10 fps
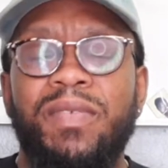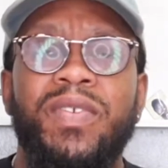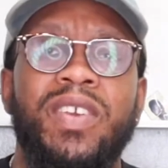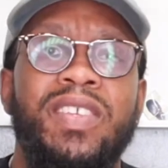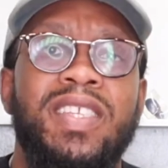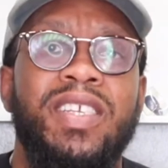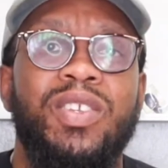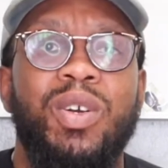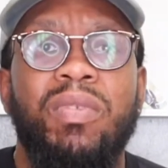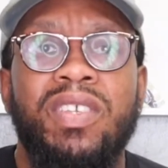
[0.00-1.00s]
feels there's
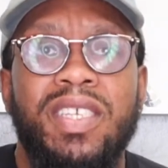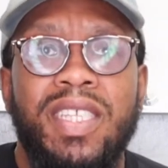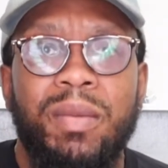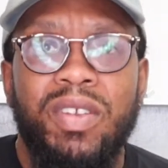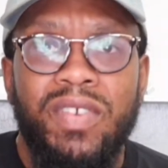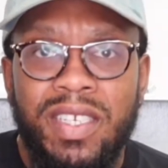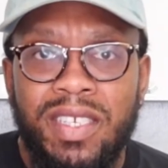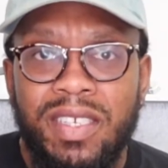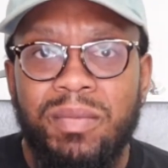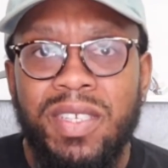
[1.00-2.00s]
no more systemic
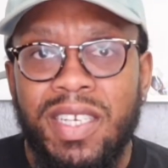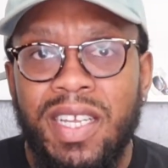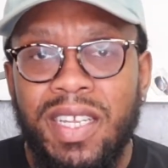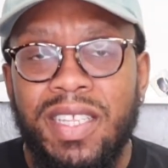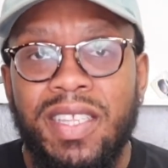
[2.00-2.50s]
racism today.